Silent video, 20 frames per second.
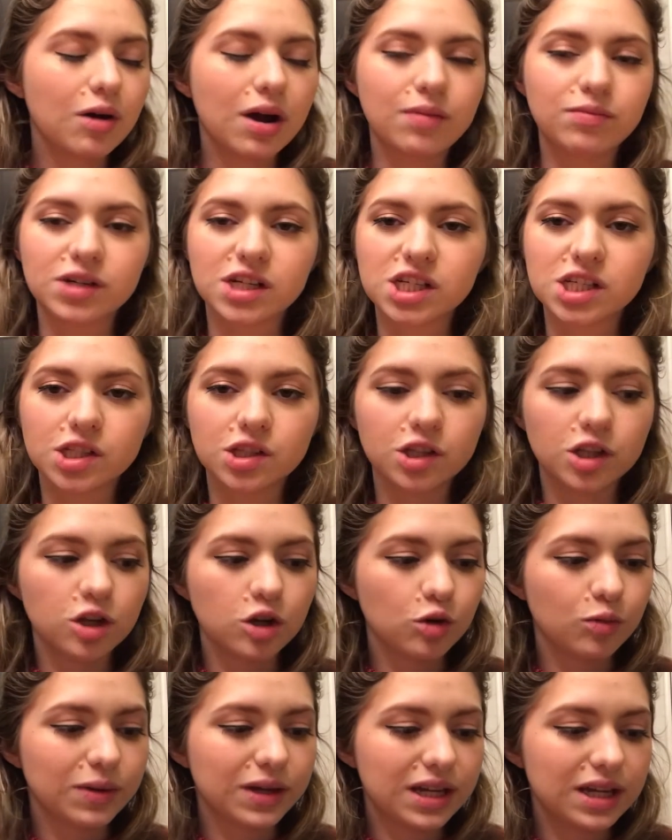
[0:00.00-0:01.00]
I'm just a
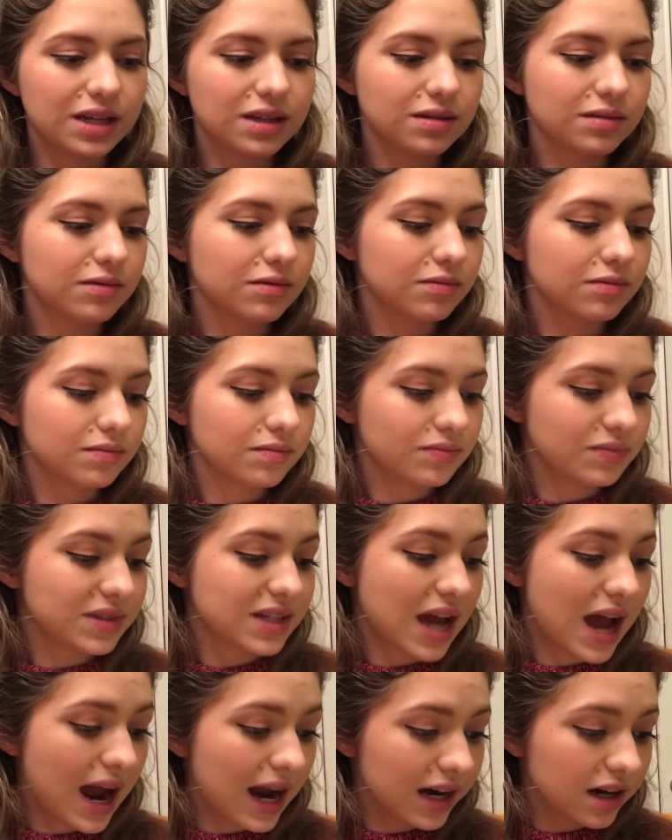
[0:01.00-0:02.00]
little bit
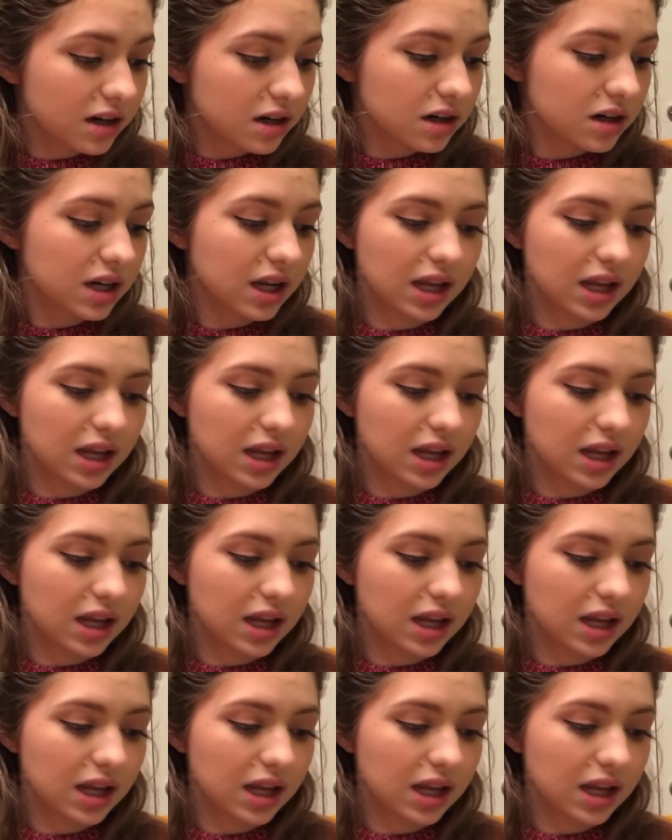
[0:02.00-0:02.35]
tired,